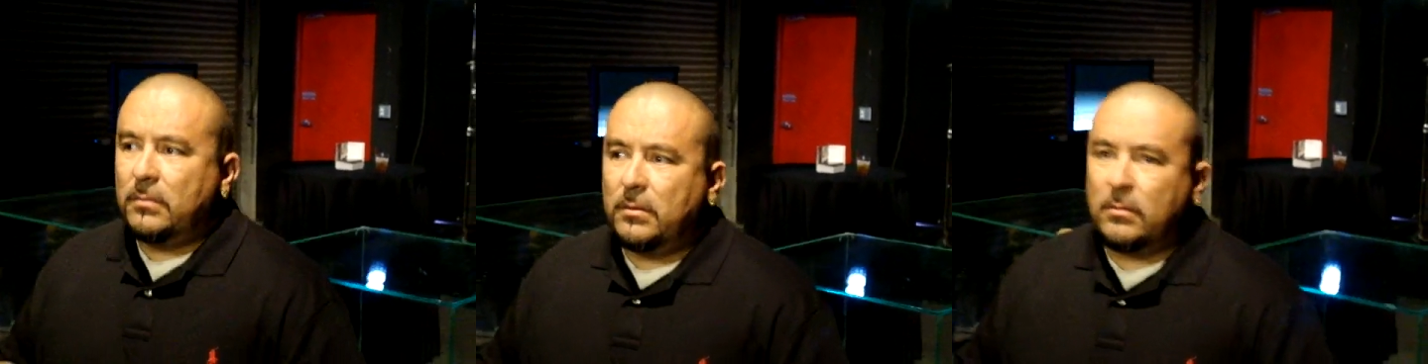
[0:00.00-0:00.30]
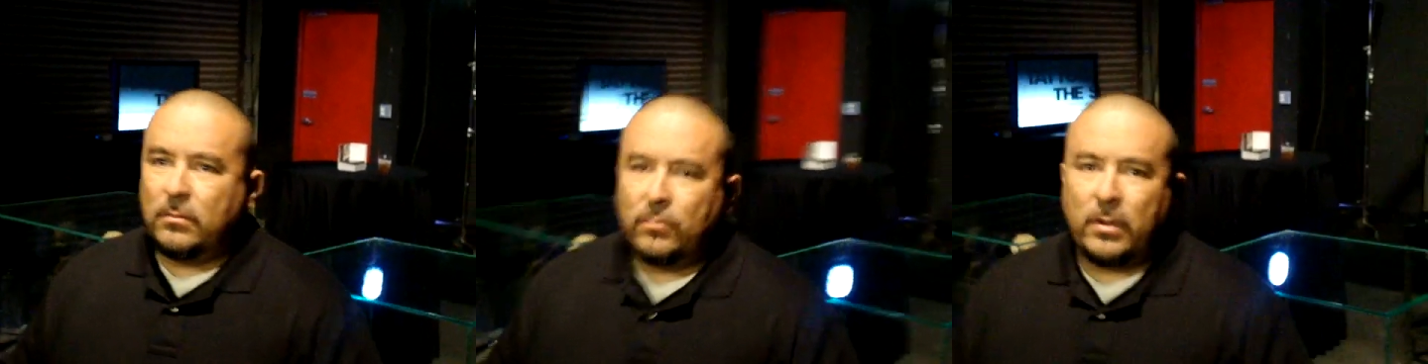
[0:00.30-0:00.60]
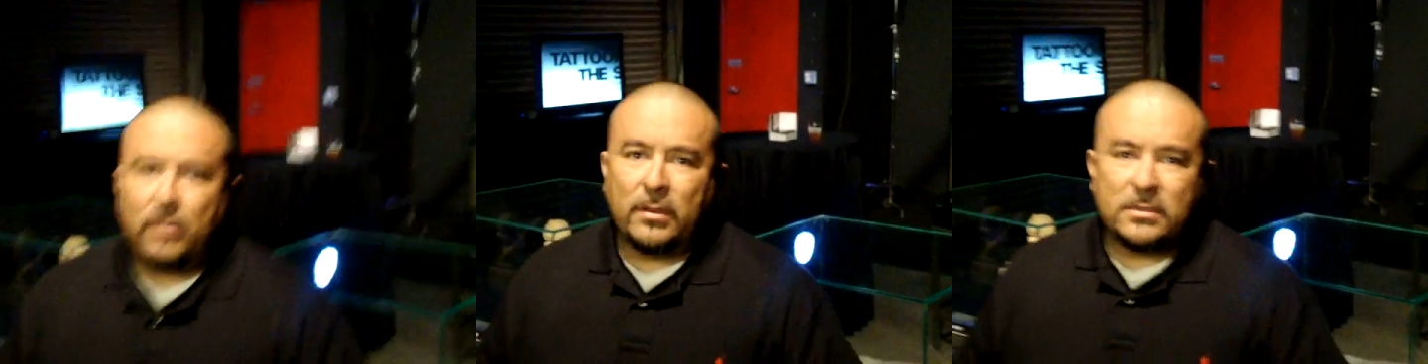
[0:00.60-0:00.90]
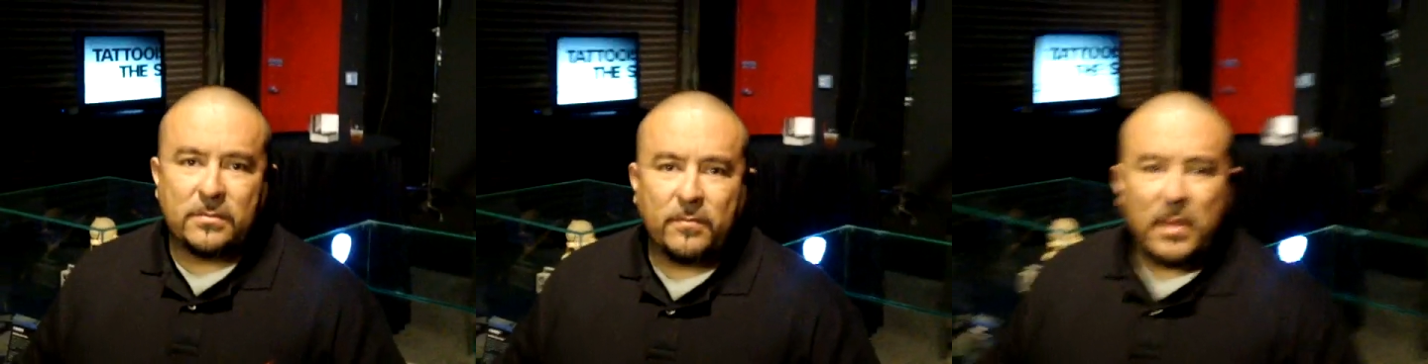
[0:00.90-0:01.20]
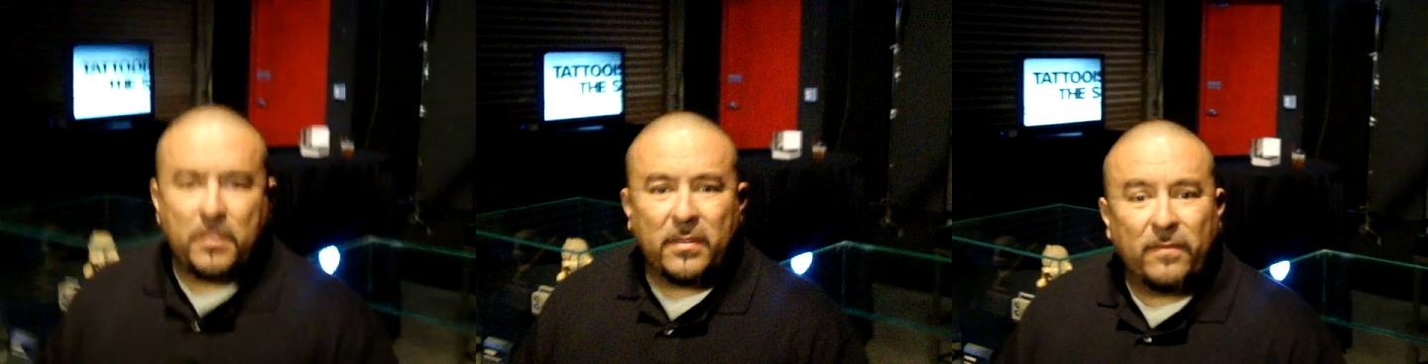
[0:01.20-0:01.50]
the realness of
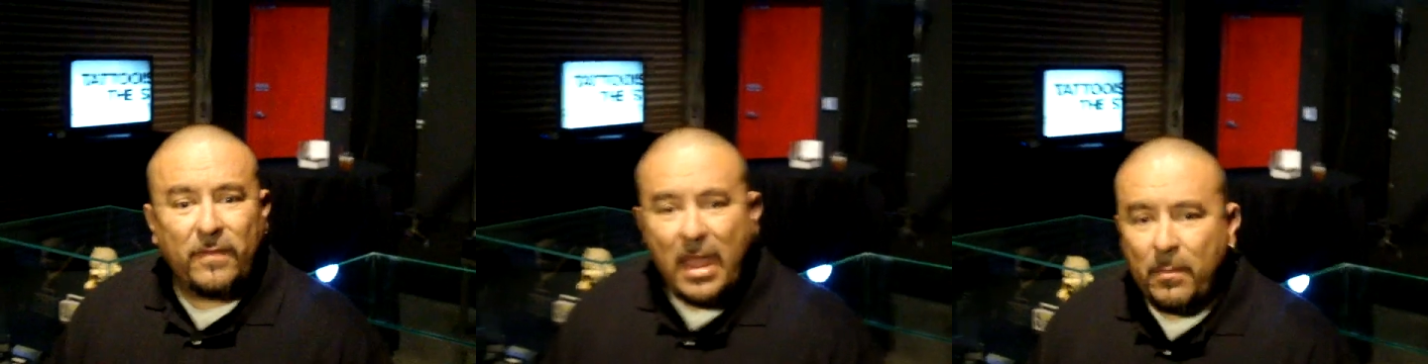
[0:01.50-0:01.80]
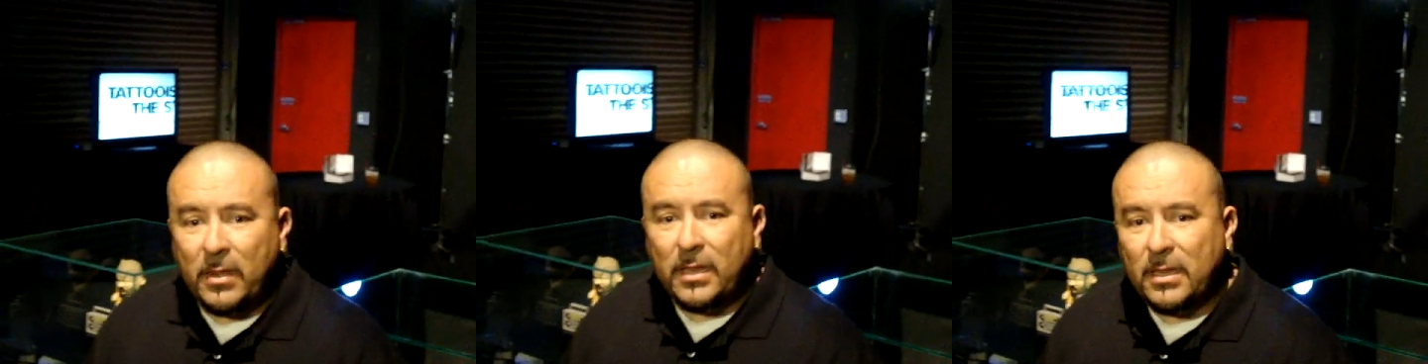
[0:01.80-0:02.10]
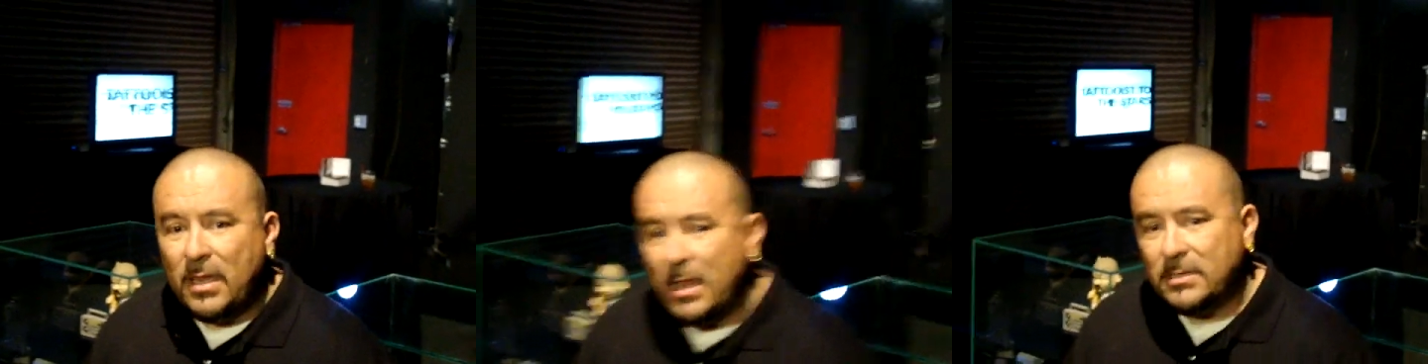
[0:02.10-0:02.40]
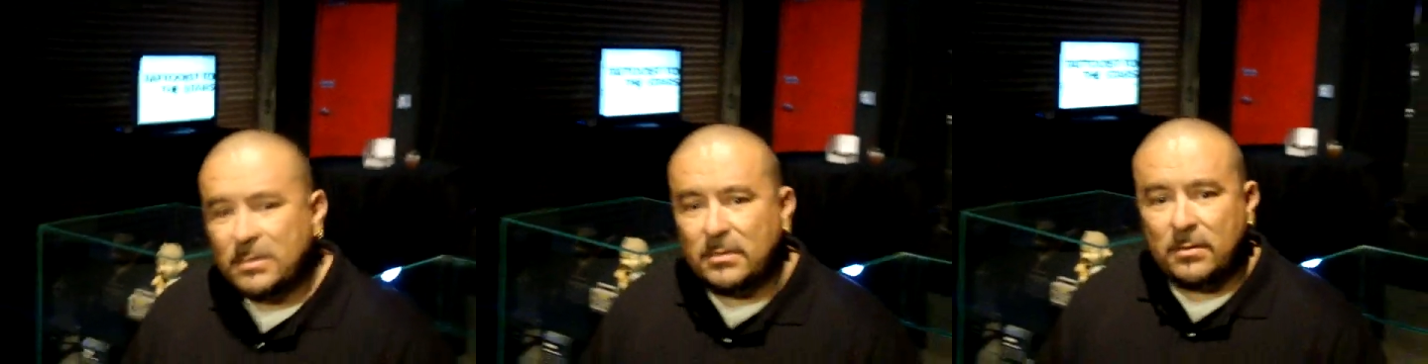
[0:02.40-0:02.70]
maybe a family connection.